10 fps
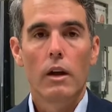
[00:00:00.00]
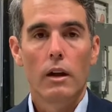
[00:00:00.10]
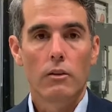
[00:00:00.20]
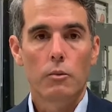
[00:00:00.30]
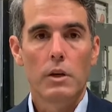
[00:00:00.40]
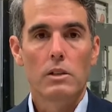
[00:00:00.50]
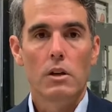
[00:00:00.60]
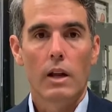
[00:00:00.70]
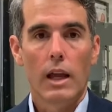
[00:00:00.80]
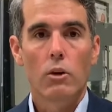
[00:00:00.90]
and speech
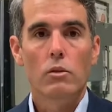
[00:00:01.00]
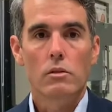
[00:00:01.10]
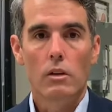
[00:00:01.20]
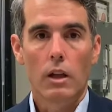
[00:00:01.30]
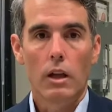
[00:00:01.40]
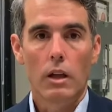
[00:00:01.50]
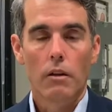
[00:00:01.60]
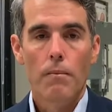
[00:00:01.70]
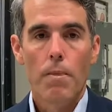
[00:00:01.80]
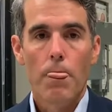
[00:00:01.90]
and language delay.
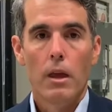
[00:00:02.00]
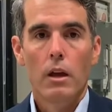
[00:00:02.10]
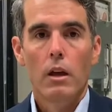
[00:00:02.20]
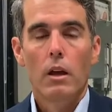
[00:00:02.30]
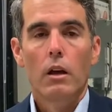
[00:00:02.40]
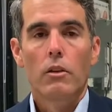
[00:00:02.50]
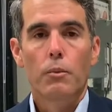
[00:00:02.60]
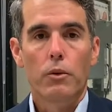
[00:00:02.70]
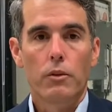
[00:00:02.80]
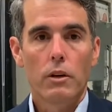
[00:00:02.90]
The
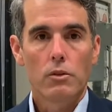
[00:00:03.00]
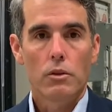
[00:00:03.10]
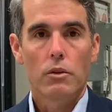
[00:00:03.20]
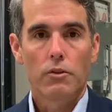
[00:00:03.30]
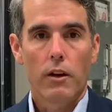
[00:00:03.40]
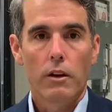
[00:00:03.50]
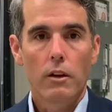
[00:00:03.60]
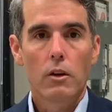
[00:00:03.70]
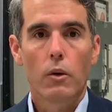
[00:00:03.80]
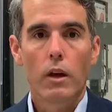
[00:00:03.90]
procedure is fairly
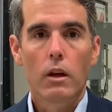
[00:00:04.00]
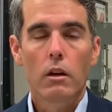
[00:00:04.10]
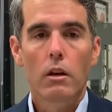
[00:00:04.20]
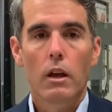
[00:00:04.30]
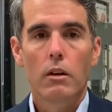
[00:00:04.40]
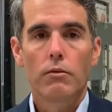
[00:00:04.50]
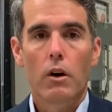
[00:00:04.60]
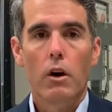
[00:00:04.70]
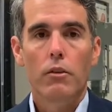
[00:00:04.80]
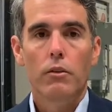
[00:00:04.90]
quick and
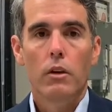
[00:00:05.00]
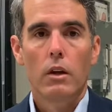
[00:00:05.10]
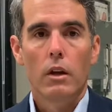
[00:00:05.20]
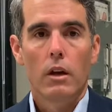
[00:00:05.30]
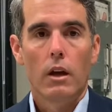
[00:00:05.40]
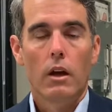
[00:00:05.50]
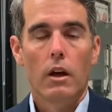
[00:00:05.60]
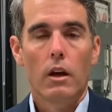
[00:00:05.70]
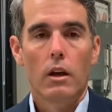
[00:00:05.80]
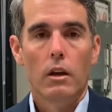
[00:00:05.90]
involves
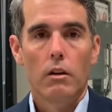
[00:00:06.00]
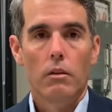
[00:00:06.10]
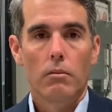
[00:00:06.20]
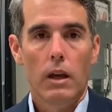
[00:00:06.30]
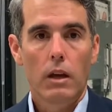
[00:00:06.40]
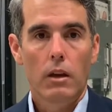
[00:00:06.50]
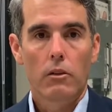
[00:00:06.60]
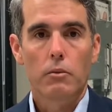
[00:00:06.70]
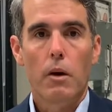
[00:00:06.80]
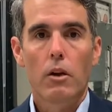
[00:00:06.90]
making a
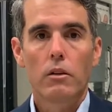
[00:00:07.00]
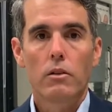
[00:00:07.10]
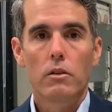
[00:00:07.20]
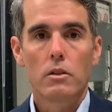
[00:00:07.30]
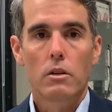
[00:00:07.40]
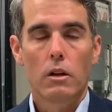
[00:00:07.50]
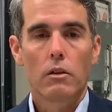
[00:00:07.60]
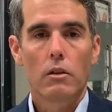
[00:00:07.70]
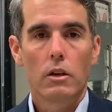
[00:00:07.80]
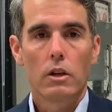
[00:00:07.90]
small incision
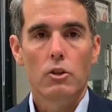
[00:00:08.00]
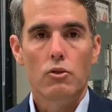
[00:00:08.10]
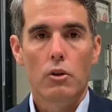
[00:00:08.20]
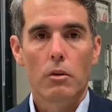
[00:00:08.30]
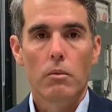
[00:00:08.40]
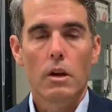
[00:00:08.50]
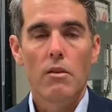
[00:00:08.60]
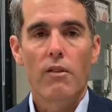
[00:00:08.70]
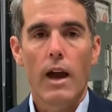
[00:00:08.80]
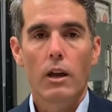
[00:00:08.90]
into the eardrum,
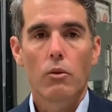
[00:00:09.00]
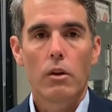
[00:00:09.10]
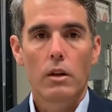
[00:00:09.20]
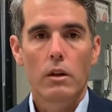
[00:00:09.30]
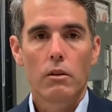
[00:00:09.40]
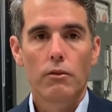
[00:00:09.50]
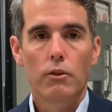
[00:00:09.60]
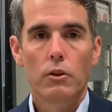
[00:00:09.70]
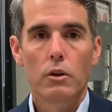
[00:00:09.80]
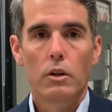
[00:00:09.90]
evacuating the
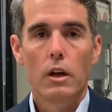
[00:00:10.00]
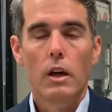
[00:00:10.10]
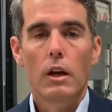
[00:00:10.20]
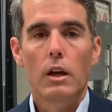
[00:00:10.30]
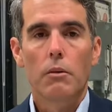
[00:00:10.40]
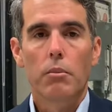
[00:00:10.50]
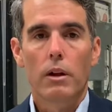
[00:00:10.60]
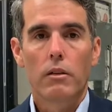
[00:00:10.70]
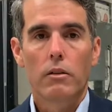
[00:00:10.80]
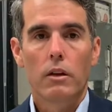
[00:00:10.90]
fluid, and
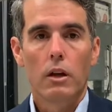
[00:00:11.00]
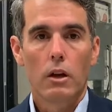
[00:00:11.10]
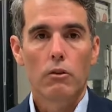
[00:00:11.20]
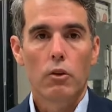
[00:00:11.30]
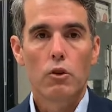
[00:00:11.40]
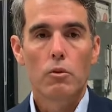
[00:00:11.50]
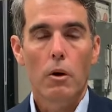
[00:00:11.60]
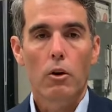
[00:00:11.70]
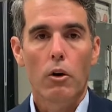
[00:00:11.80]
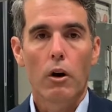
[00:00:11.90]
placing a tube
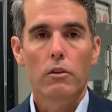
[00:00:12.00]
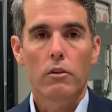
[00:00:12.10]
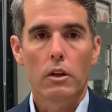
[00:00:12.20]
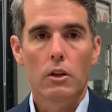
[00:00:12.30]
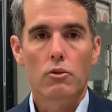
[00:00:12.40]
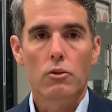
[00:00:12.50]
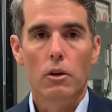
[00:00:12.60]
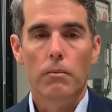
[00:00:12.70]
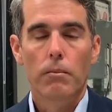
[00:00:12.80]
across the eardrum.